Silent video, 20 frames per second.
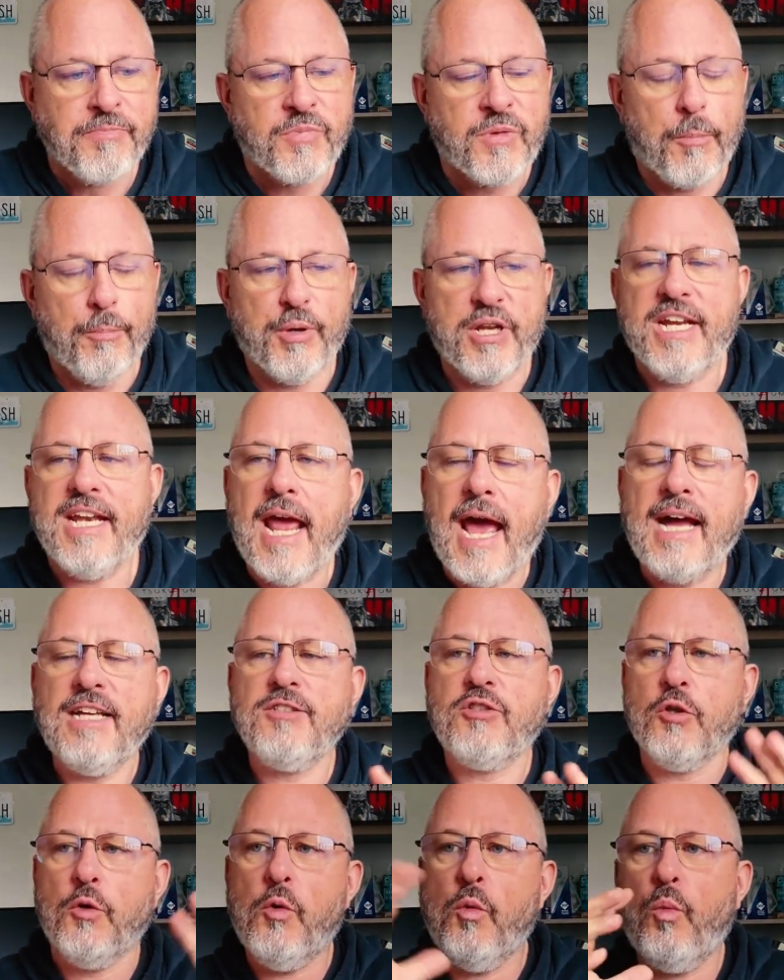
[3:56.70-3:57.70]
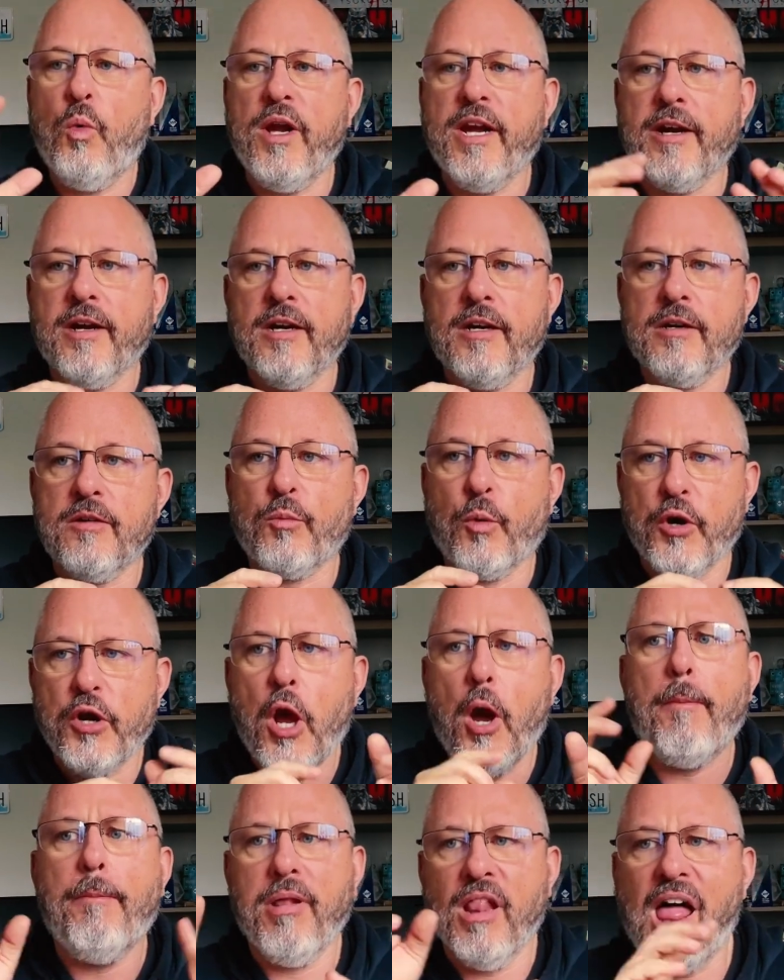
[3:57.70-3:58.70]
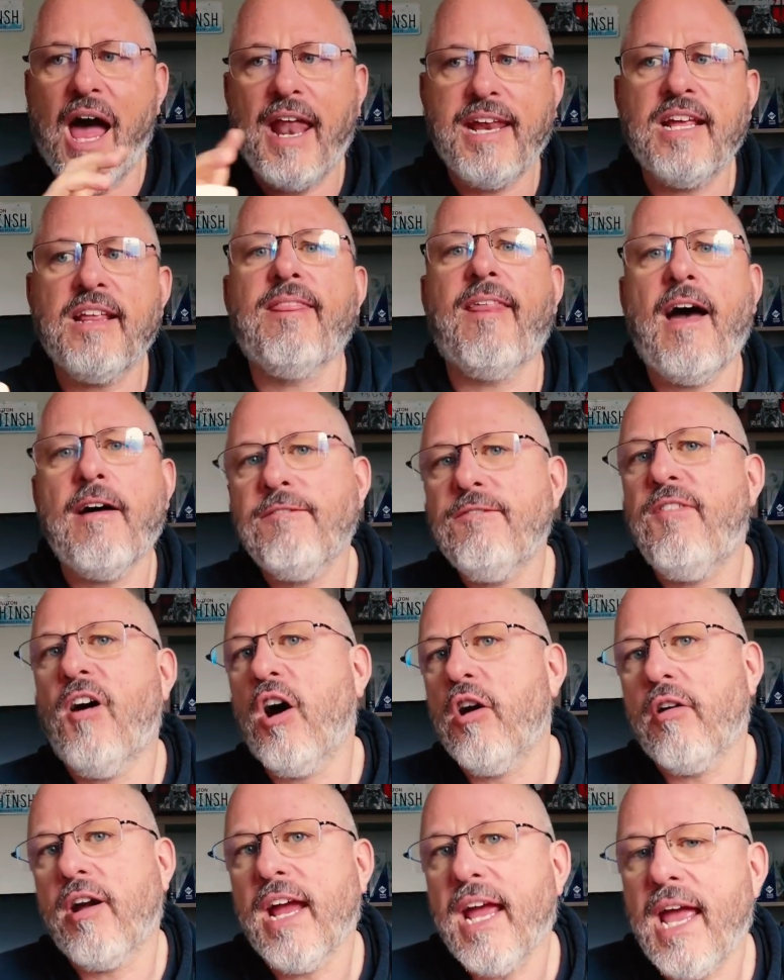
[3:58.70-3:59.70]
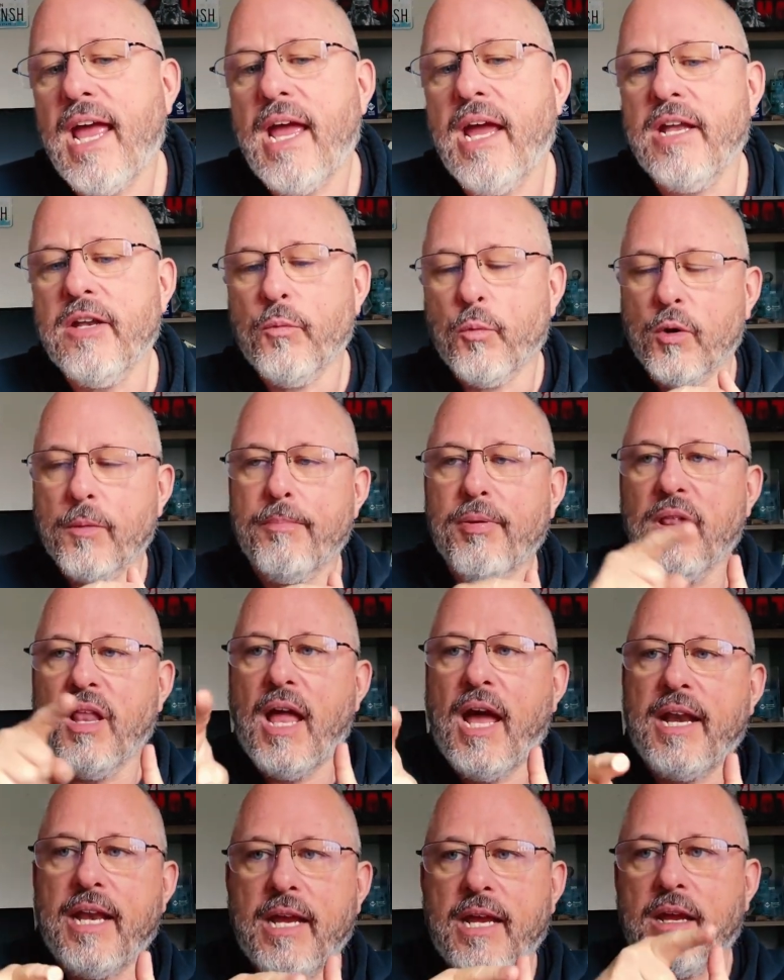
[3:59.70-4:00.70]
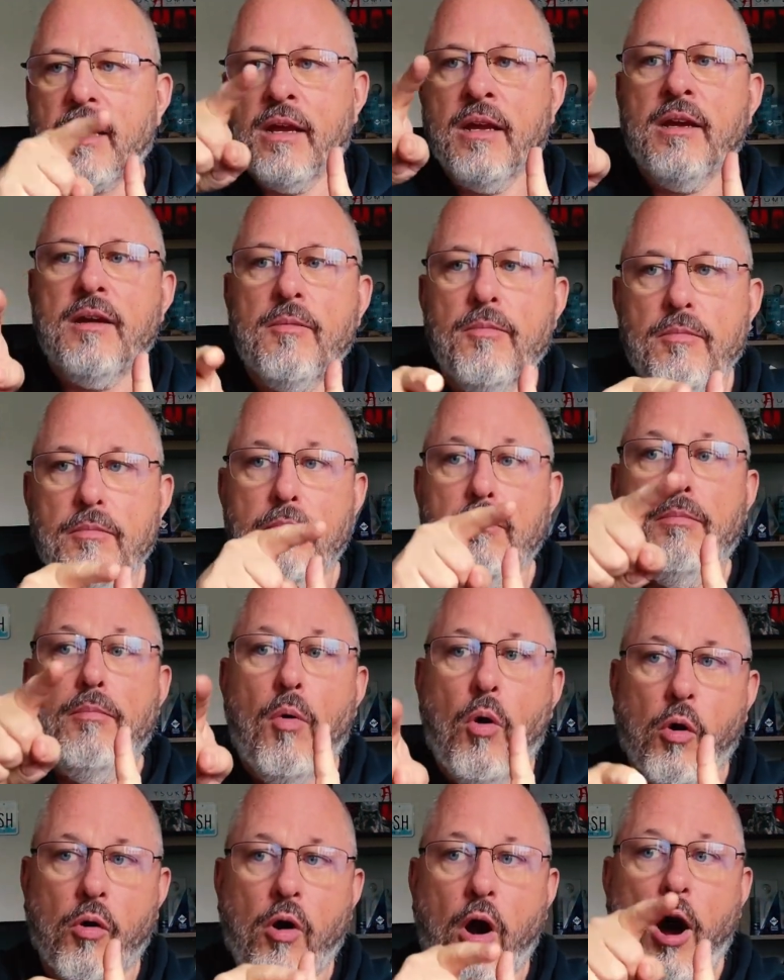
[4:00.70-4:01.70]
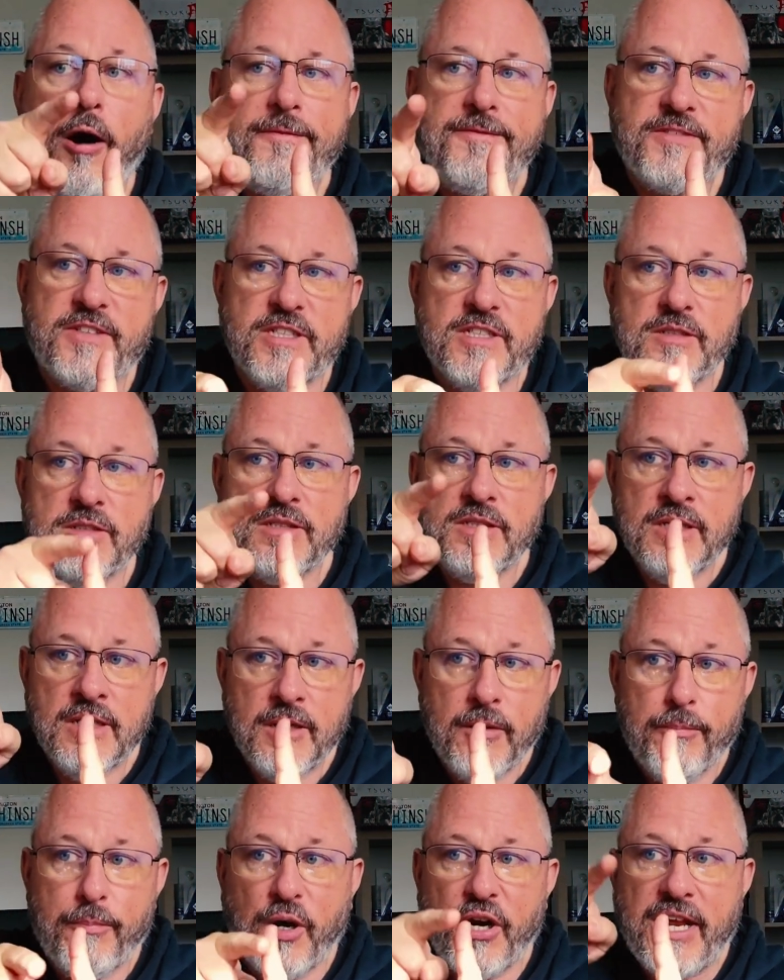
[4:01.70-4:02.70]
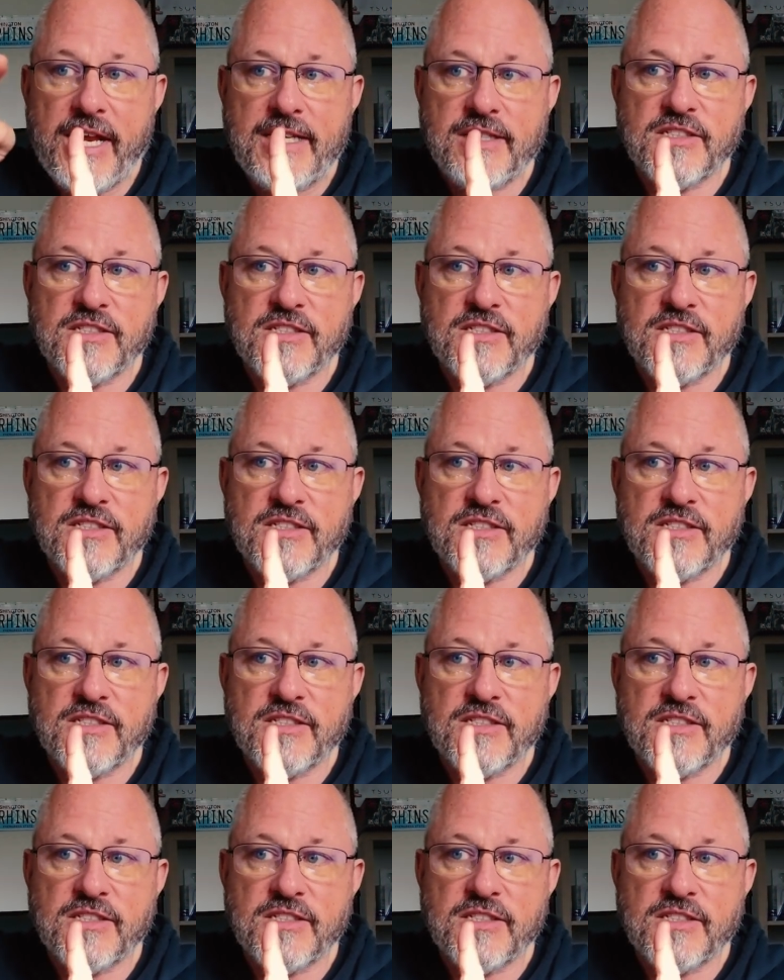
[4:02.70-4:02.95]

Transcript: But in Agile, we're not planning that far ahead. We're planning more often, but in